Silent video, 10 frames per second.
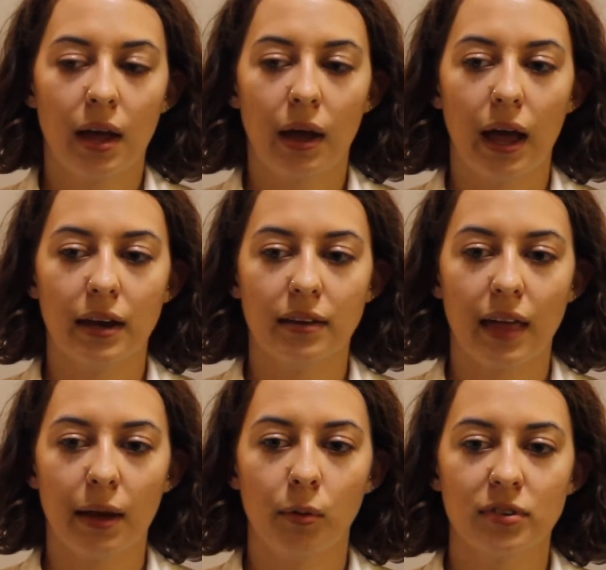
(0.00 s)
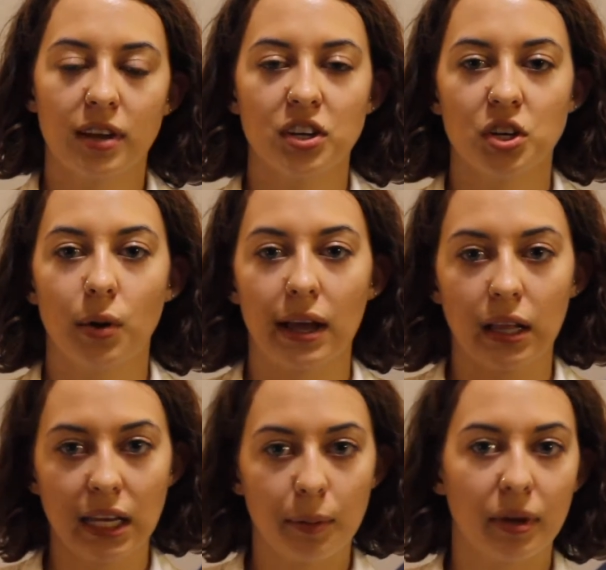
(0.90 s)
and they will send you a
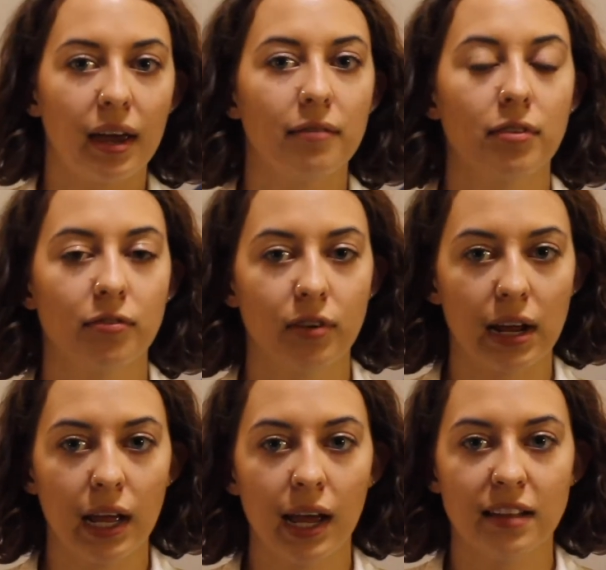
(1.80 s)
cleanup kit for free.